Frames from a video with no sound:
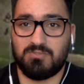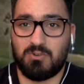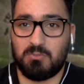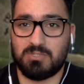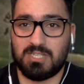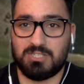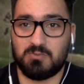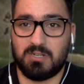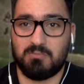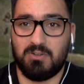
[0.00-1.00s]
foremost, I just
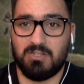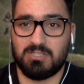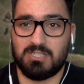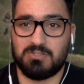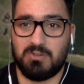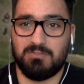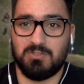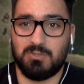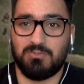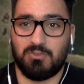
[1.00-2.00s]
want to apologize to
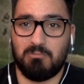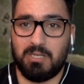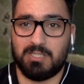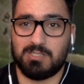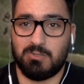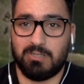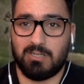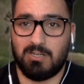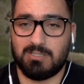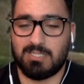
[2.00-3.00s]
everyone for being so
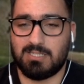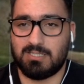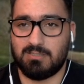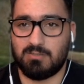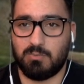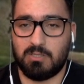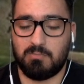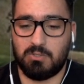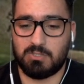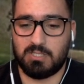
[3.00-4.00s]
inconsistent with
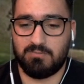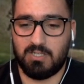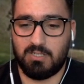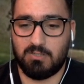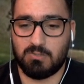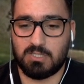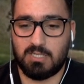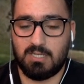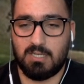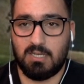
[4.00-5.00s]
posting videos,
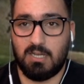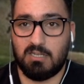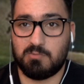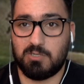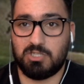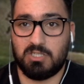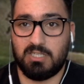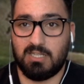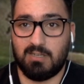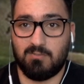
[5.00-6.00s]

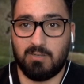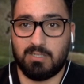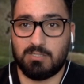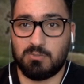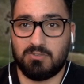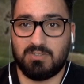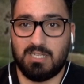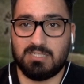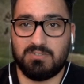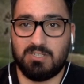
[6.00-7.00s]
especially like Vikings War of
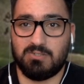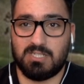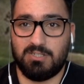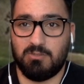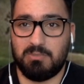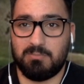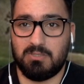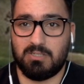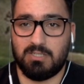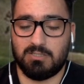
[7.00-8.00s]
Clans videos. I know
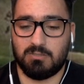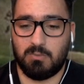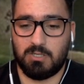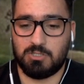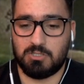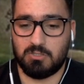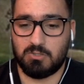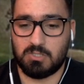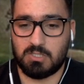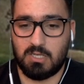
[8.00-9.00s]
people are here to watch
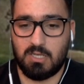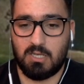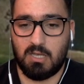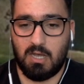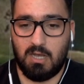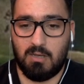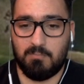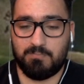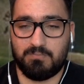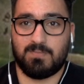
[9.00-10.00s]
those.
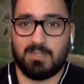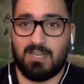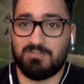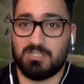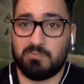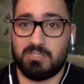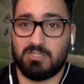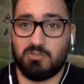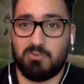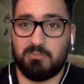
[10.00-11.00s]
I've just been
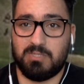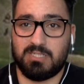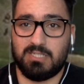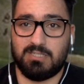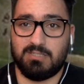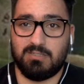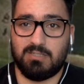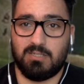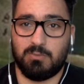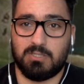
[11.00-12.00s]
super busy
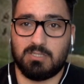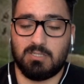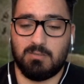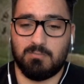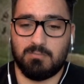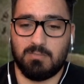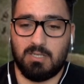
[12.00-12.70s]
dealing with some